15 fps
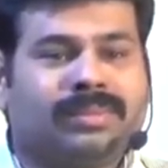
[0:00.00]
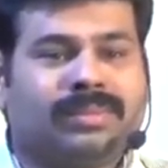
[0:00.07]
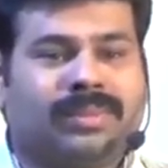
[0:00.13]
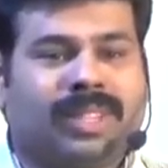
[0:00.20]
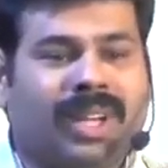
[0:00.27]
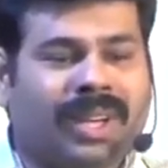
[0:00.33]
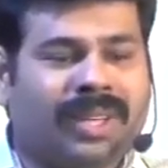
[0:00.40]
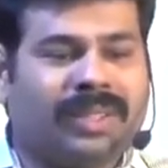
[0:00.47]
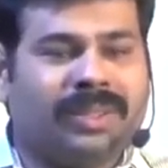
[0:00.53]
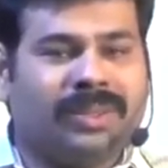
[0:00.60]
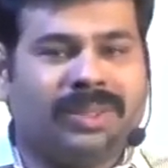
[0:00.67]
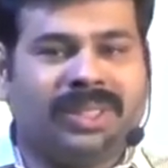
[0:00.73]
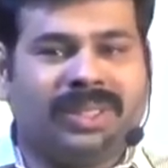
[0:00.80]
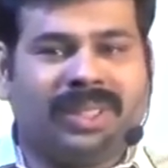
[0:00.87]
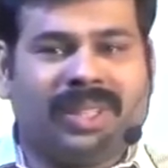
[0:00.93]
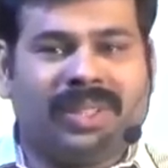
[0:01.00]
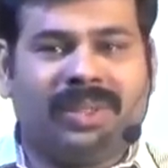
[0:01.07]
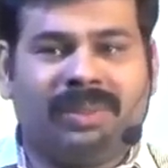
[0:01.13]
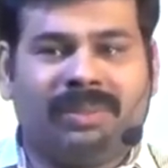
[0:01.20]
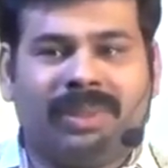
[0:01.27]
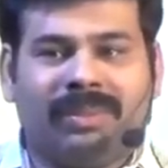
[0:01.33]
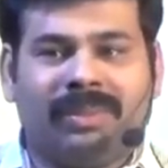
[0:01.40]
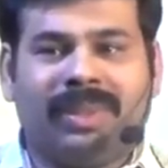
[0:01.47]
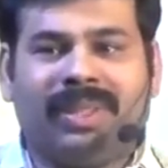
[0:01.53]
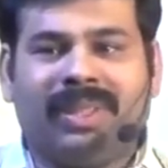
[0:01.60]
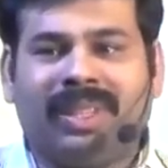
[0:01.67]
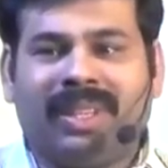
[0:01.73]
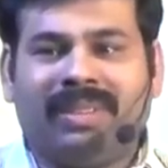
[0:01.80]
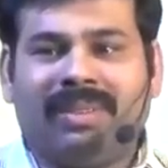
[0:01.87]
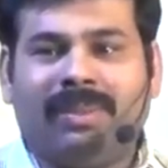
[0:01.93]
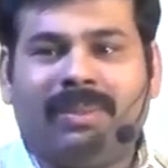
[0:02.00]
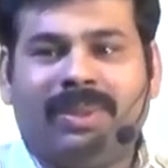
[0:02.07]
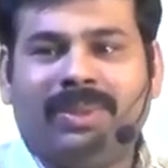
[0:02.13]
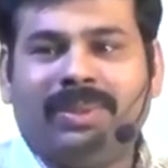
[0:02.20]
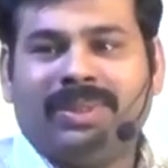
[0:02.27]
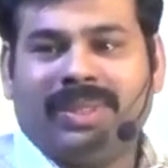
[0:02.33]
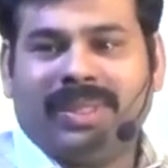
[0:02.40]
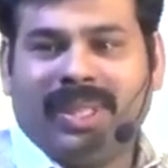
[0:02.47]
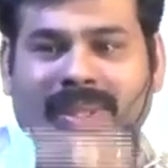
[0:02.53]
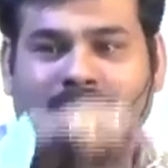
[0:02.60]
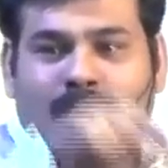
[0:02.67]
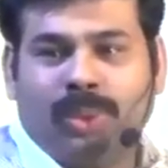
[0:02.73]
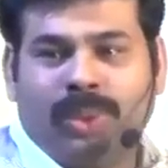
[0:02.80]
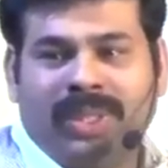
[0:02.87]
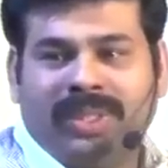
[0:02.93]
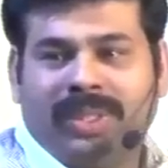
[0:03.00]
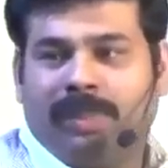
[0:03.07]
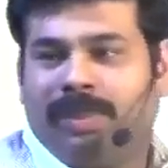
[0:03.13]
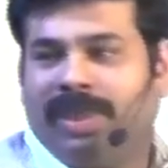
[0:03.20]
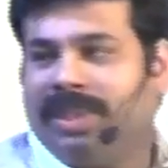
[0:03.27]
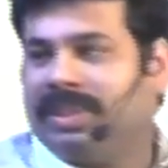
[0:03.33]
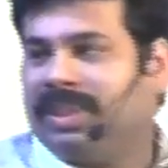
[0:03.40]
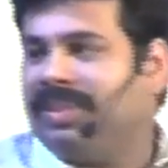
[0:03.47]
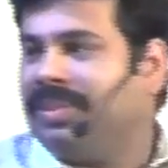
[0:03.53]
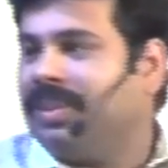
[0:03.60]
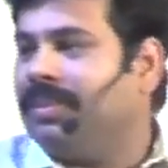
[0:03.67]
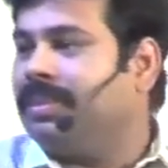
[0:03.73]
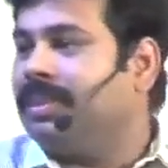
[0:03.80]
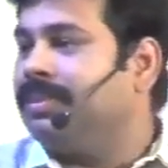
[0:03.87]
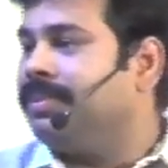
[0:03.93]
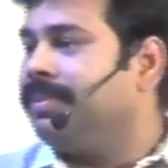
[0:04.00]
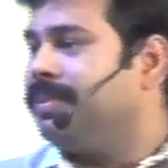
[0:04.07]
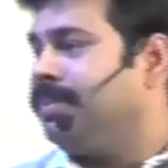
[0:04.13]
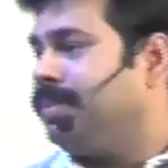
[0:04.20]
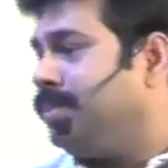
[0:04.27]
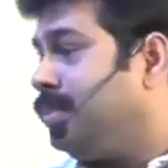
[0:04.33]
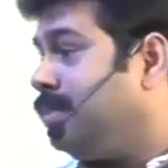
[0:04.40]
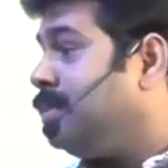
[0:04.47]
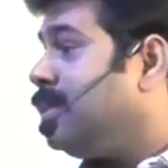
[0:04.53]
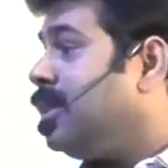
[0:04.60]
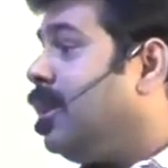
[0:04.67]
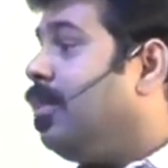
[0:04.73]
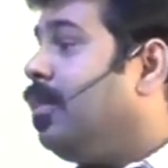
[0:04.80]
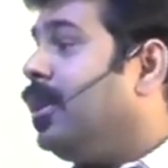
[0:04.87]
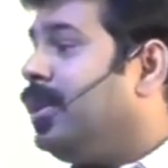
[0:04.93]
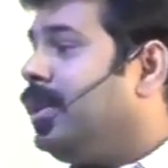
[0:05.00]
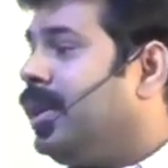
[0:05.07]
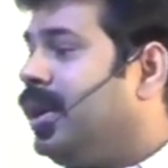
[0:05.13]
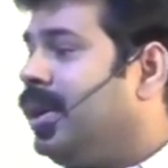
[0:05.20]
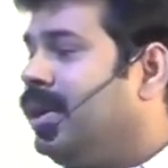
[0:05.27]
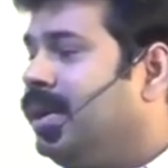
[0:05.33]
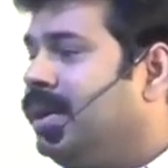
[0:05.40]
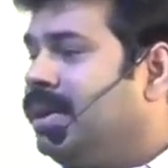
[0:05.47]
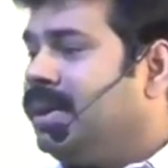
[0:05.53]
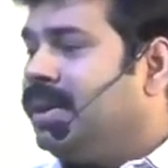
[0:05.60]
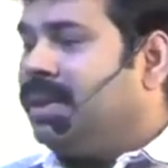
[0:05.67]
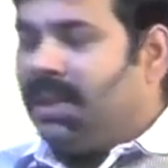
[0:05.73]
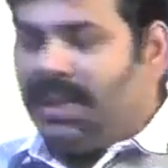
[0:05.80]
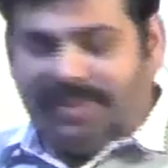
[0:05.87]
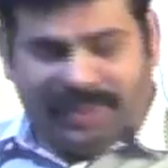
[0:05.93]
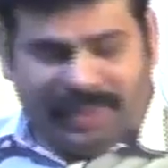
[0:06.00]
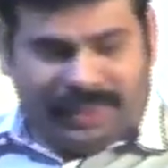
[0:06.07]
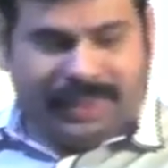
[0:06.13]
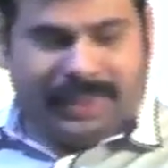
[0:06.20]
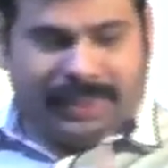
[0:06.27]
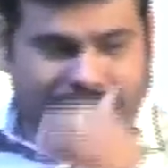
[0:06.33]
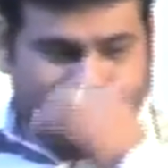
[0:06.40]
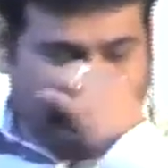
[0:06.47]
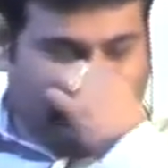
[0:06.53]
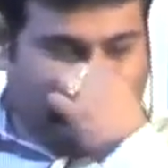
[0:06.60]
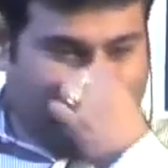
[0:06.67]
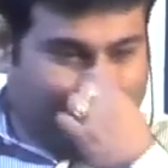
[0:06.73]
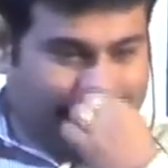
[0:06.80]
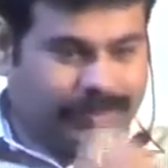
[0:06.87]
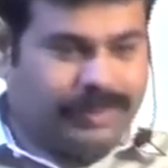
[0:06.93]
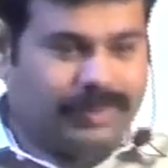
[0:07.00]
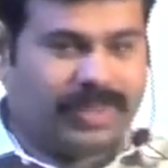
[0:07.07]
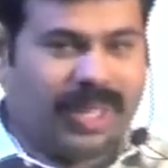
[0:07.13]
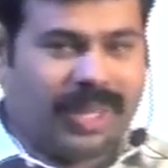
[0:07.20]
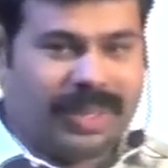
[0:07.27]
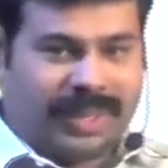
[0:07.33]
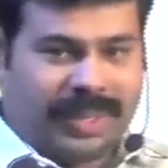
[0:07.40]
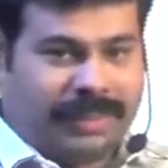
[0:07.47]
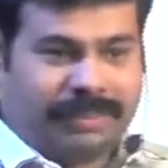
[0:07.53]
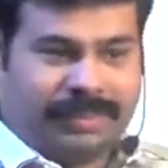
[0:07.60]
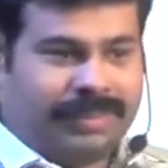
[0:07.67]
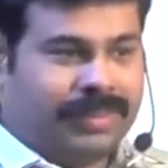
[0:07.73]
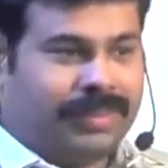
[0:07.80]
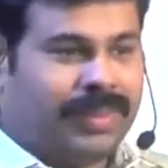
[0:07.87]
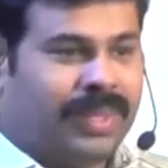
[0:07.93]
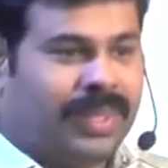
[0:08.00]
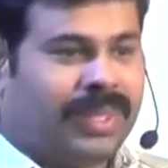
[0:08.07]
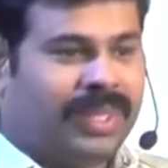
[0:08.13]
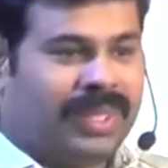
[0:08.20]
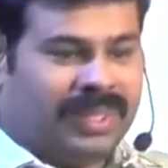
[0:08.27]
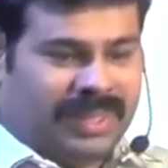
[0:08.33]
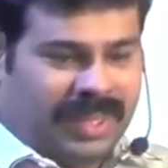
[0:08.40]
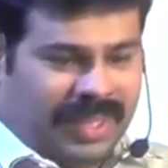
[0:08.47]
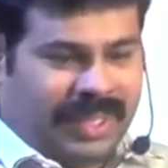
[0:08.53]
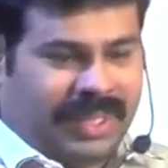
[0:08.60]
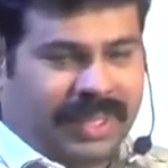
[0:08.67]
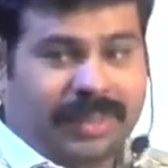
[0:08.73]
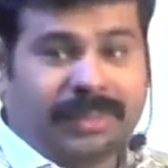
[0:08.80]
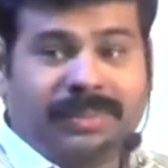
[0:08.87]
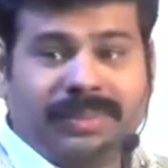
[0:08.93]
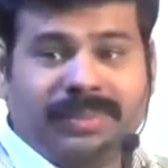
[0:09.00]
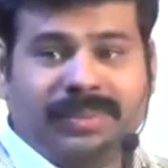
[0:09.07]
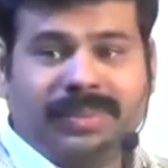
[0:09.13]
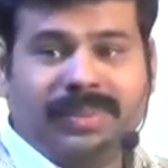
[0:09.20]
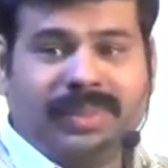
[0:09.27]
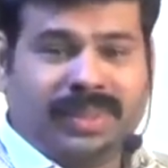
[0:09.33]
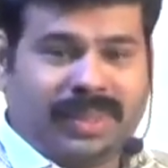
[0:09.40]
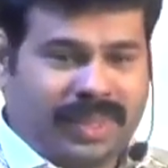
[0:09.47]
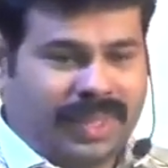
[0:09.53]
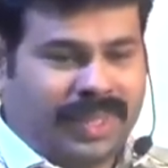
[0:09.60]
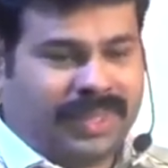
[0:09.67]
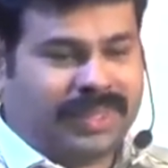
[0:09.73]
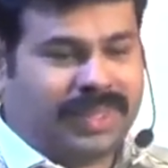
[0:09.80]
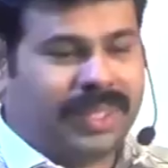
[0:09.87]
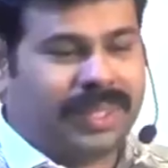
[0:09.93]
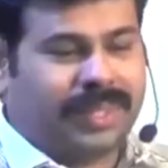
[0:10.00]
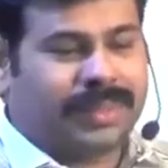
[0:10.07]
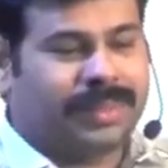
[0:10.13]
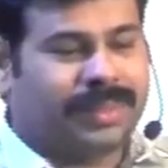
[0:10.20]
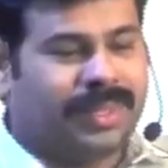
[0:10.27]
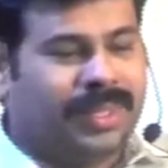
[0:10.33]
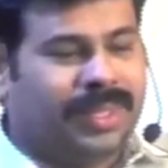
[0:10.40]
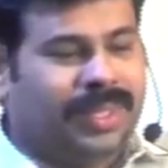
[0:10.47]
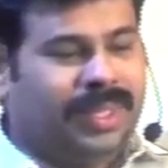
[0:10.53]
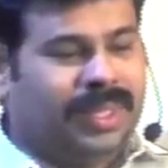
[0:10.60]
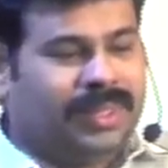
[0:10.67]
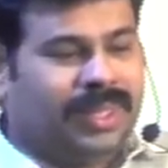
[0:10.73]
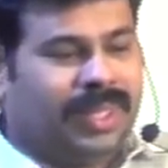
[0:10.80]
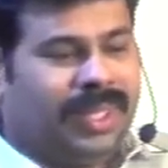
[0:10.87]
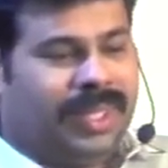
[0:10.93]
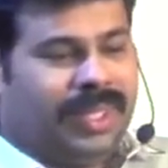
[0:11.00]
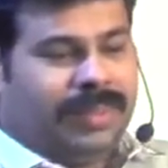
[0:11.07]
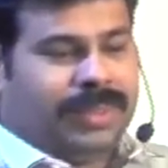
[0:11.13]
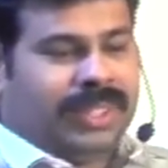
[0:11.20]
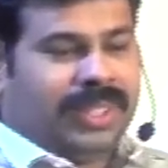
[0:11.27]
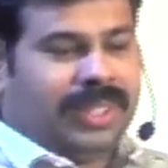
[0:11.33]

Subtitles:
not using the human being, I will be using a tool in the place of him. Come on, yeah. If at all, not him. Selenium is there. Selenium,